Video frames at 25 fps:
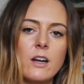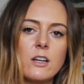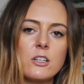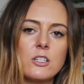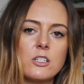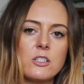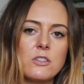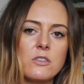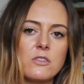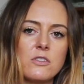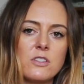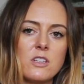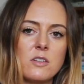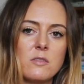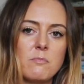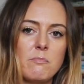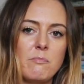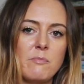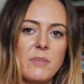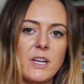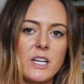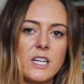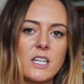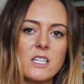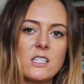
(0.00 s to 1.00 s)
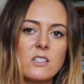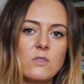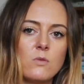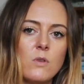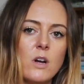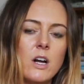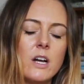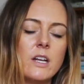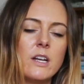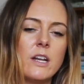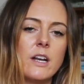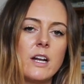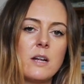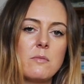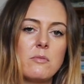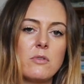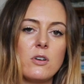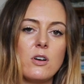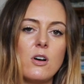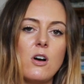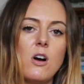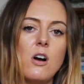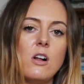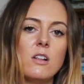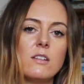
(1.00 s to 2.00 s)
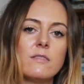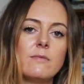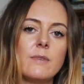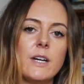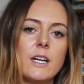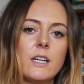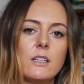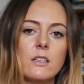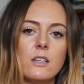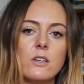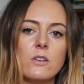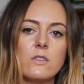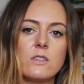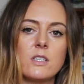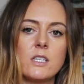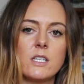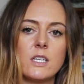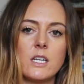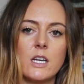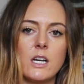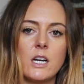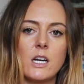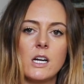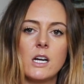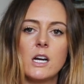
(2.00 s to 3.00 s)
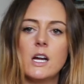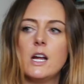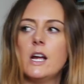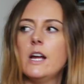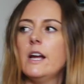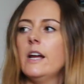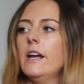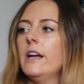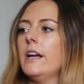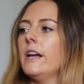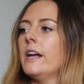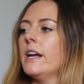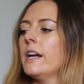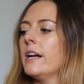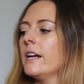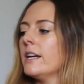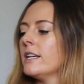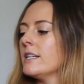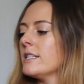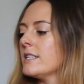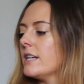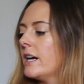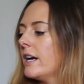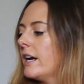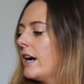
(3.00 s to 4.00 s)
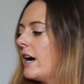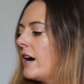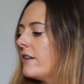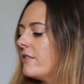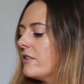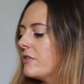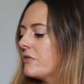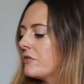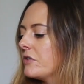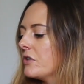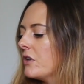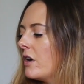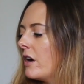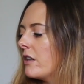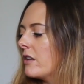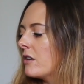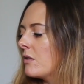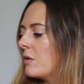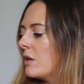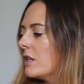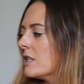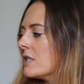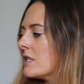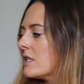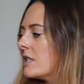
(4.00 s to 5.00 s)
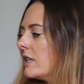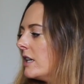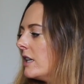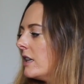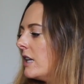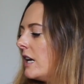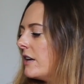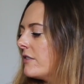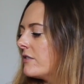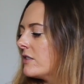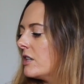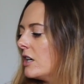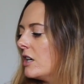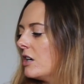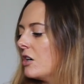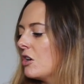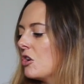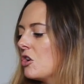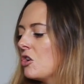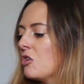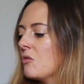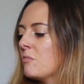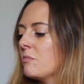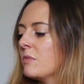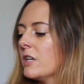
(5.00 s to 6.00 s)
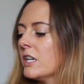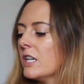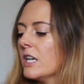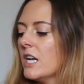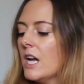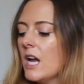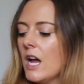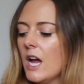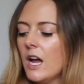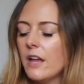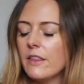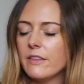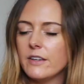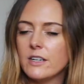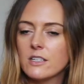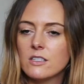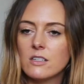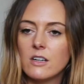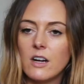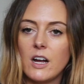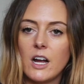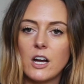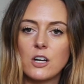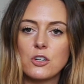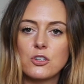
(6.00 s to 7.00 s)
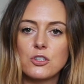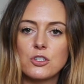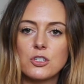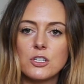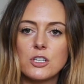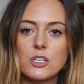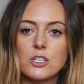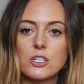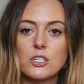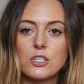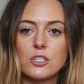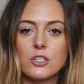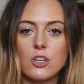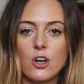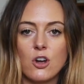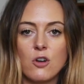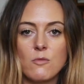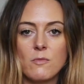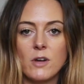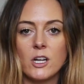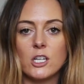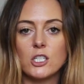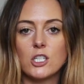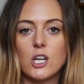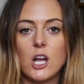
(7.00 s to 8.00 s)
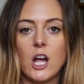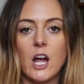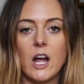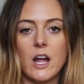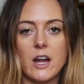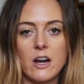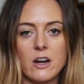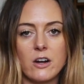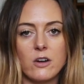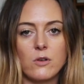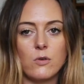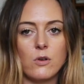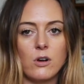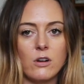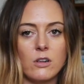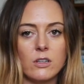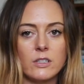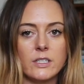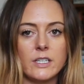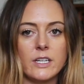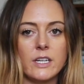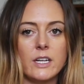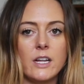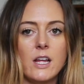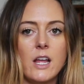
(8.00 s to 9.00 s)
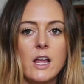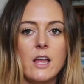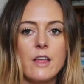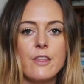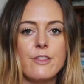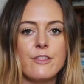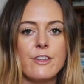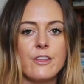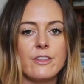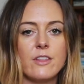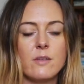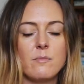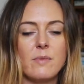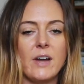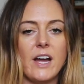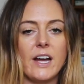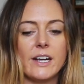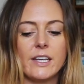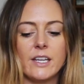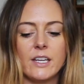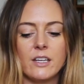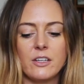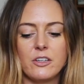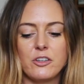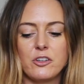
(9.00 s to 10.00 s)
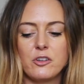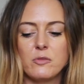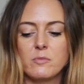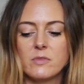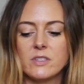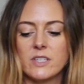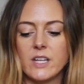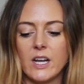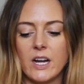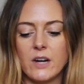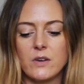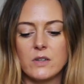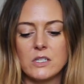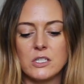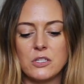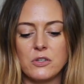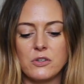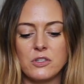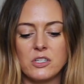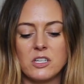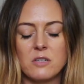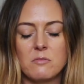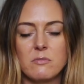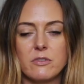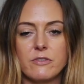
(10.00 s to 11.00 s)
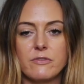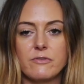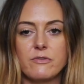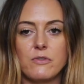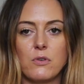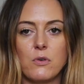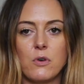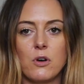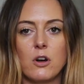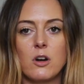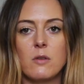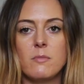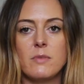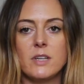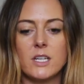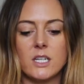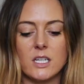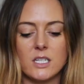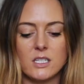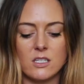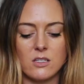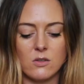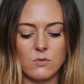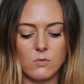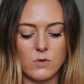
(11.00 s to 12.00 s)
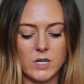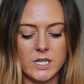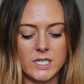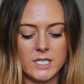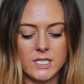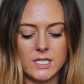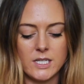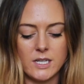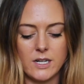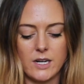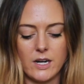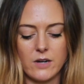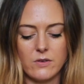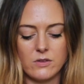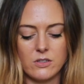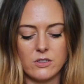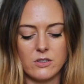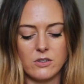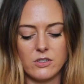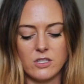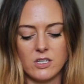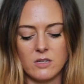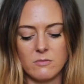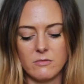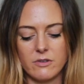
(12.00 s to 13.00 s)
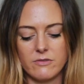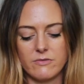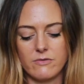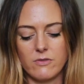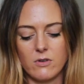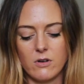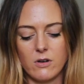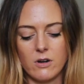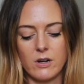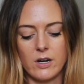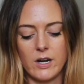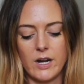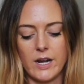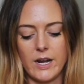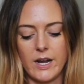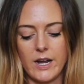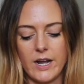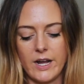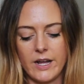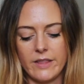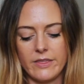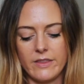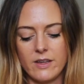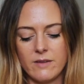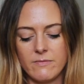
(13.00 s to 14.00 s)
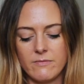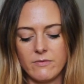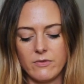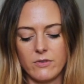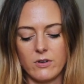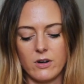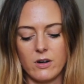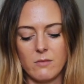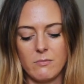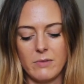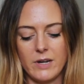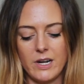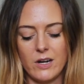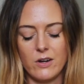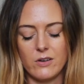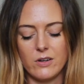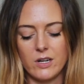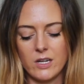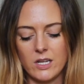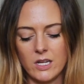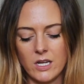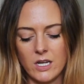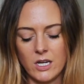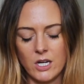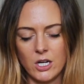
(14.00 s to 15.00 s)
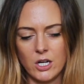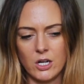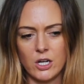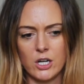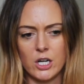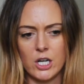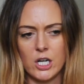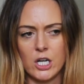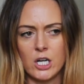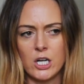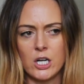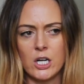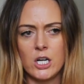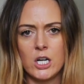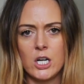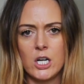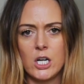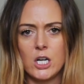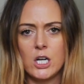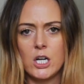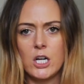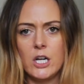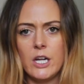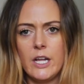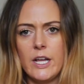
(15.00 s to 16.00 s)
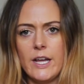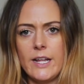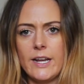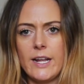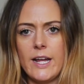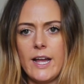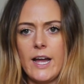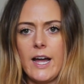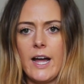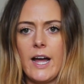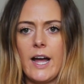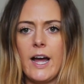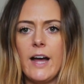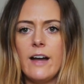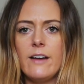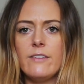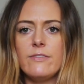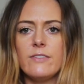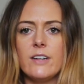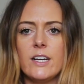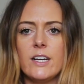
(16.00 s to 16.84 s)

I just use this biggest one, and I put all of my clothes in here, and I have a few other ones that I left at home, but these are actually so much higher quality than the packing cubes that I was using before, because the ones that I was using before, I had them for about a year and a half